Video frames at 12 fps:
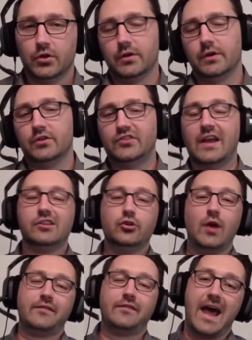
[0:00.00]
technically, you
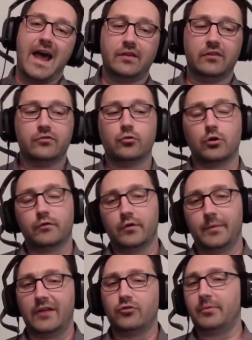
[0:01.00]
have to have access in order
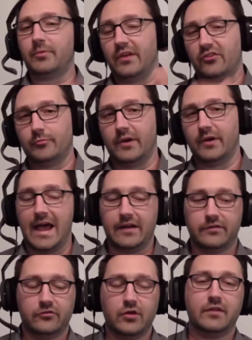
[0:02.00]
for. I dropped a section about
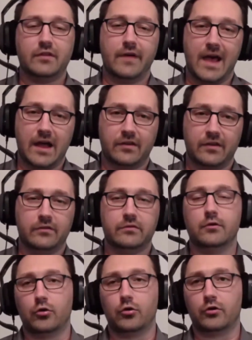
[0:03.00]
access. You have to have access
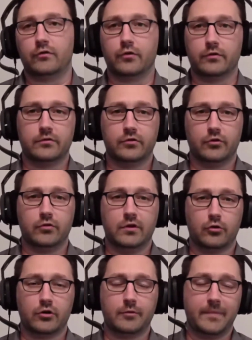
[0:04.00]
in order
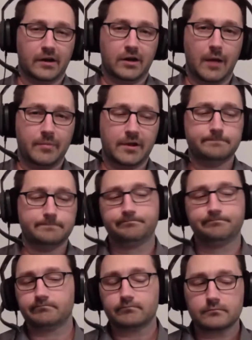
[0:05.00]
to make a copy.
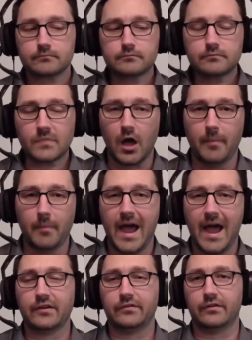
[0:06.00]

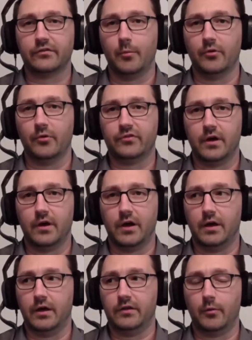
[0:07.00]
Access is almost
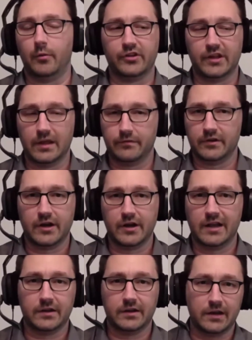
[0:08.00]
a given in
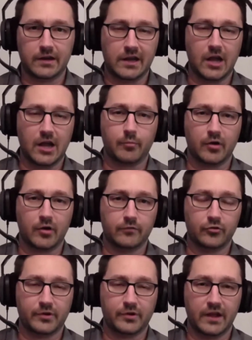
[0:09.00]
any copyright
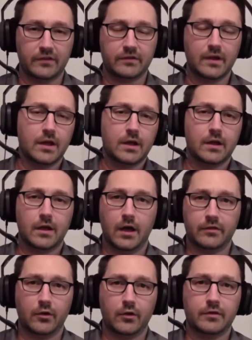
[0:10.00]
infringement case.
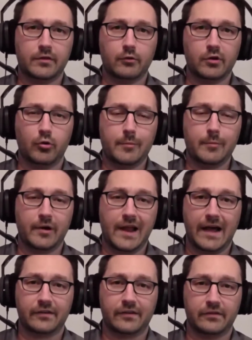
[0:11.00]
The only point about
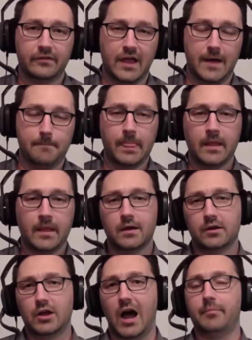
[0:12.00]
access is that
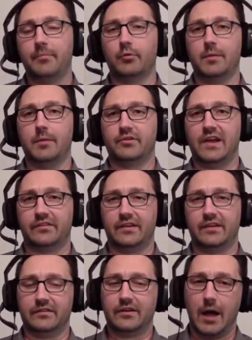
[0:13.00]
copyright protects
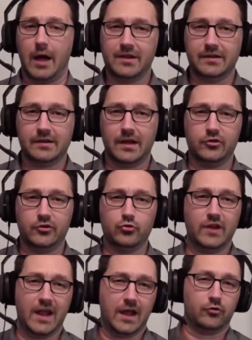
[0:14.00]
against copying, and you
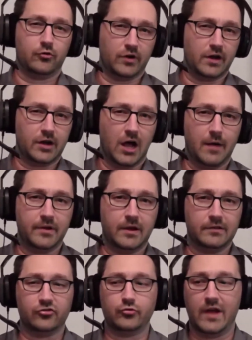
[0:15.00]
can't create a copy
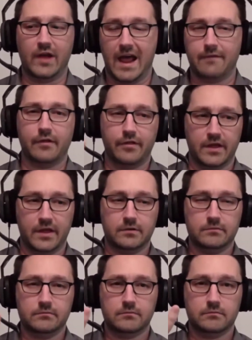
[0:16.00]
unless you have the
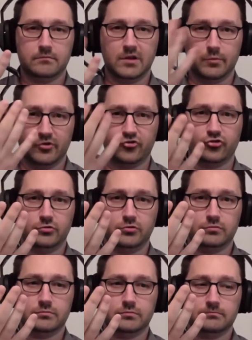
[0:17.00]
thing, the
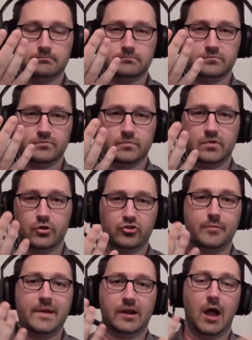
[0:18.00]
original, to
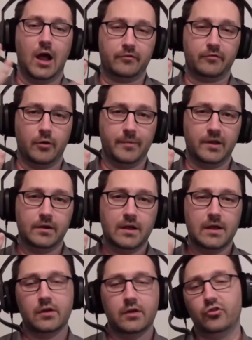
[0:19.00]
make a copy from it.
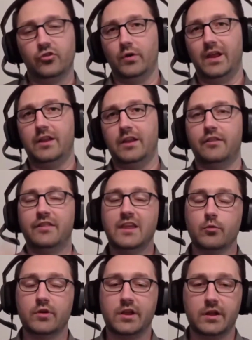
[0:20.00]
So in
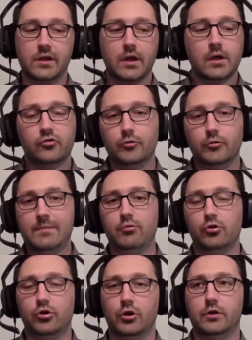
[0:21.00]
theory, two people
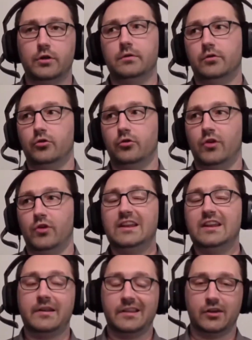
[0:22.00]
could
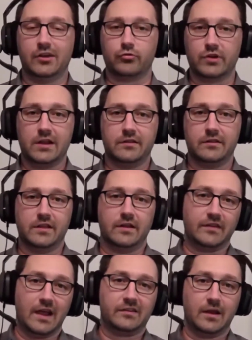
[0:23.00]
independently create the
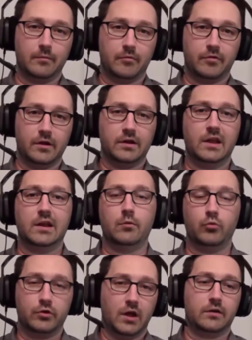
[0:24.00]
exact same thing, and it
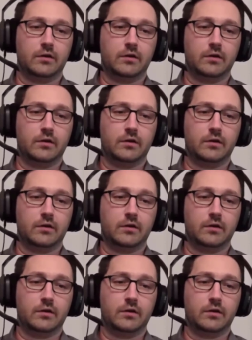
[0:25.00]
would not